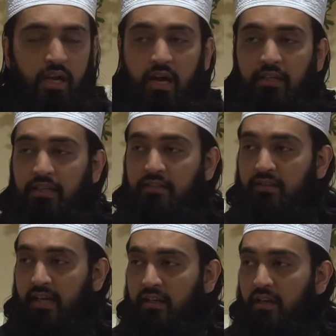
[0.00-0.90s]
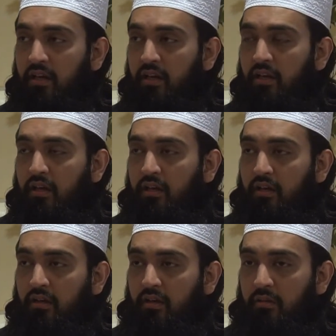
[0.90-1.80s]
wa ta'ala, and then he said,
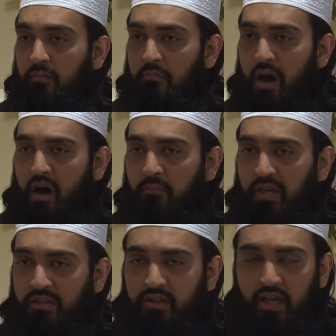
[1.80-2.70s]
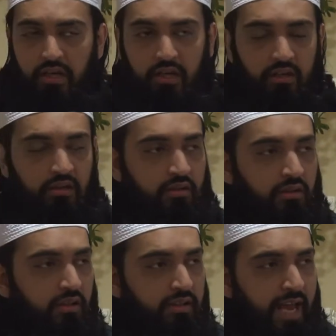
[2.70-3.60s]
Ma bin shayin,
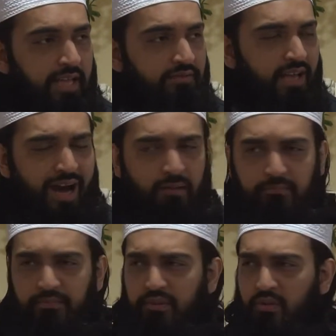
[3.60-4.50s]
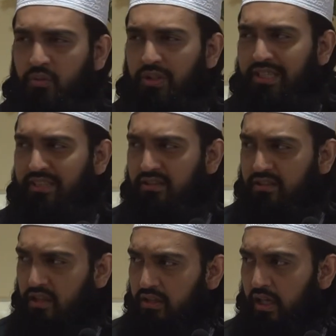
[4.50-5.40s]
there is absolutely
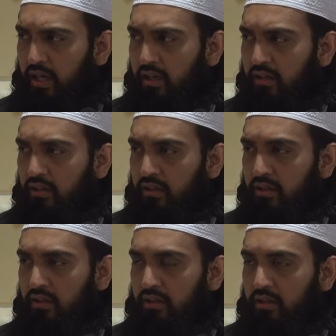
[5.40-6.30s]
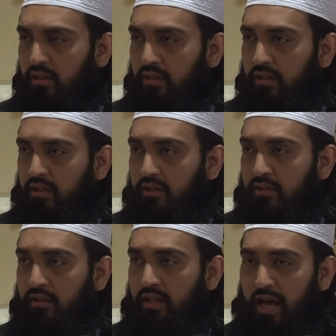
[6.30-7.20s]
nothing
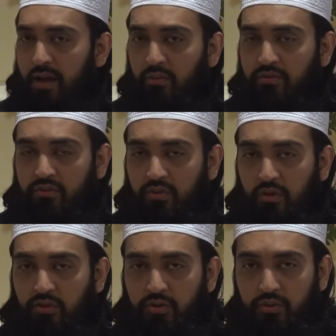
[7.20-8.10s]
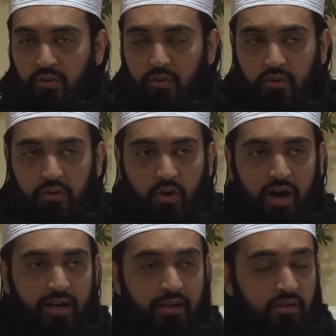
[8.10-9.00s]
that I was not shown or
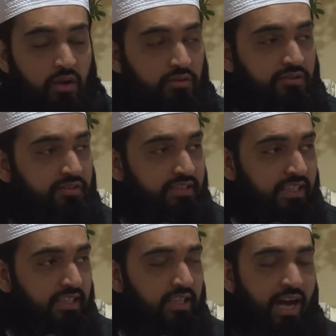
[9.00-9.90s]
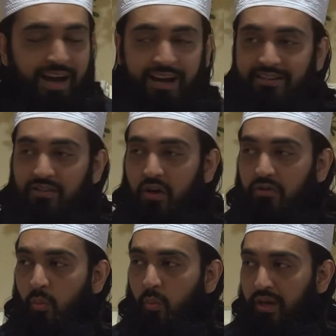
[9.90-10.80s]
I had not seen, I had
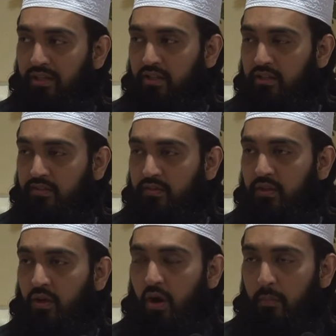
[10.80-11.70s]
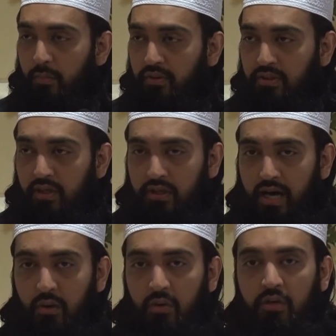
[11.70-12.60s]
not witnessed up until
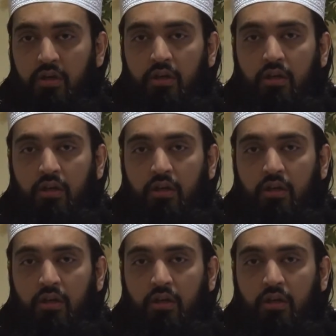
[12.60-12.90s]
now,